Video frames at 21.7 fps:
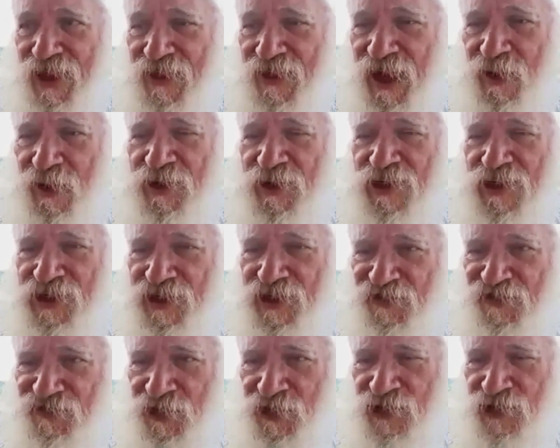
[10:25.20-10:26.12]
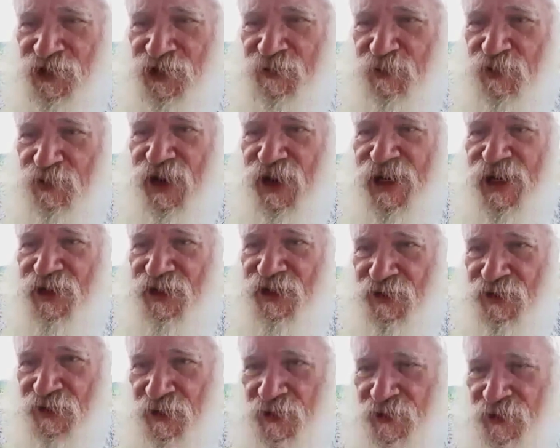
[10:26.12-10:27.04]
That was the first
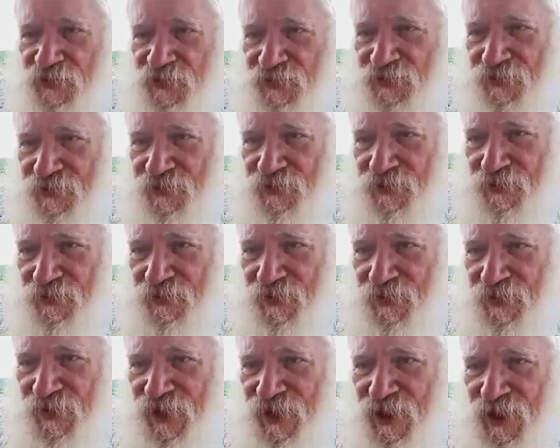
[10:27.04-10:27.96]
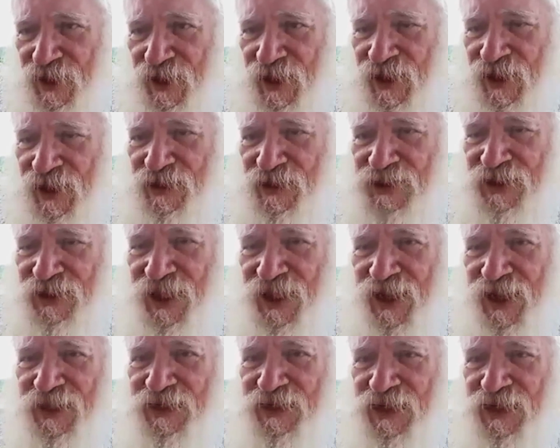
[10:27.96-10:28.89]
breakthrough in
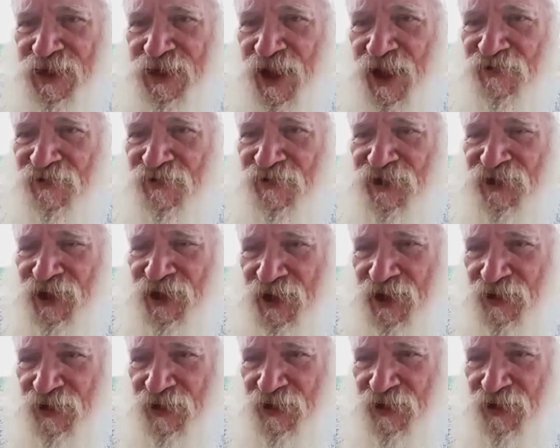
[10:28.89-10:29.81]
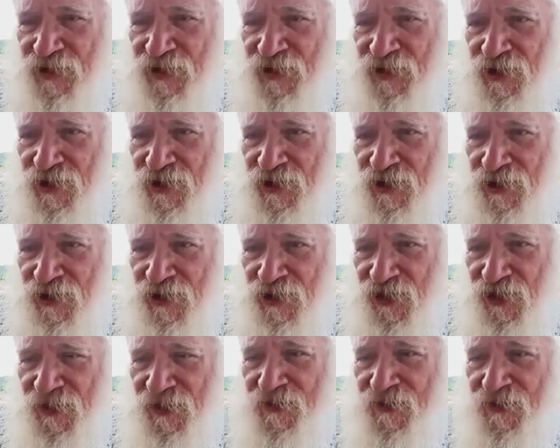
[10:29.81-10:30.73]
connecting heaven and earth.
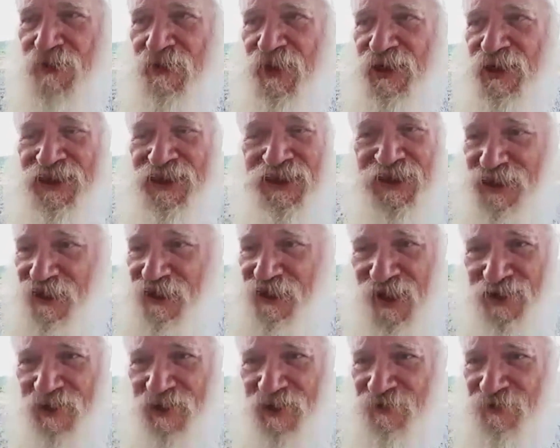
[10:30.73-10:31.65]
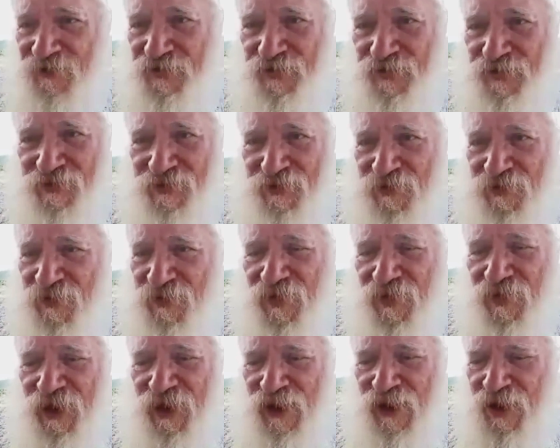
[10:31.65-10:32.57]
Since then,
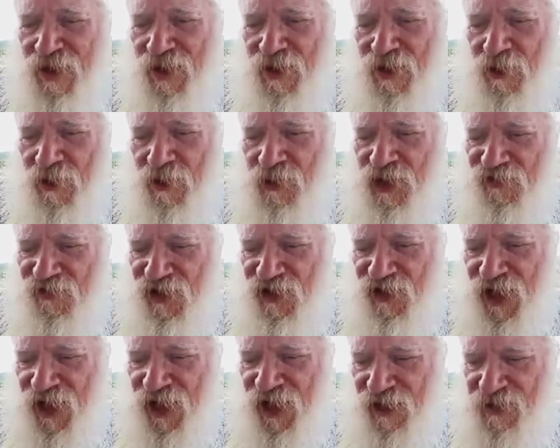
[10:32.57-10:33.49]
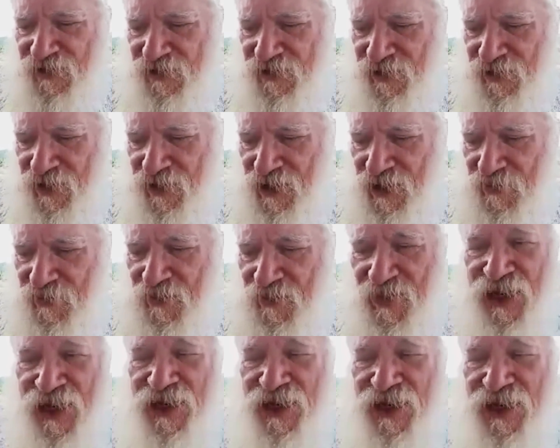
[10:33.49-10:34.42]
we've had
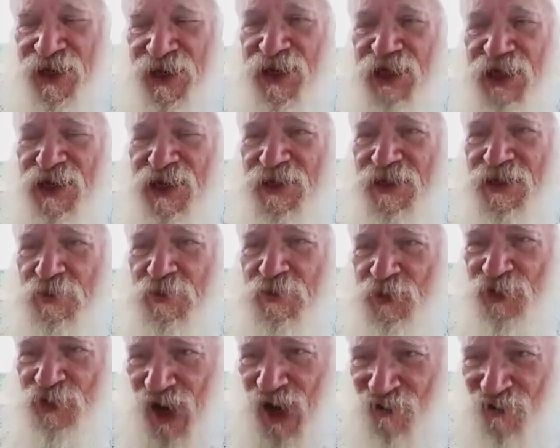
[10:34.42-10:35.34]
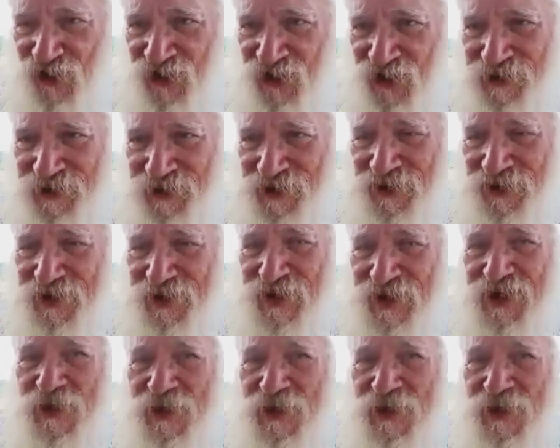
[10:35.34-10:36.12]
many prophets,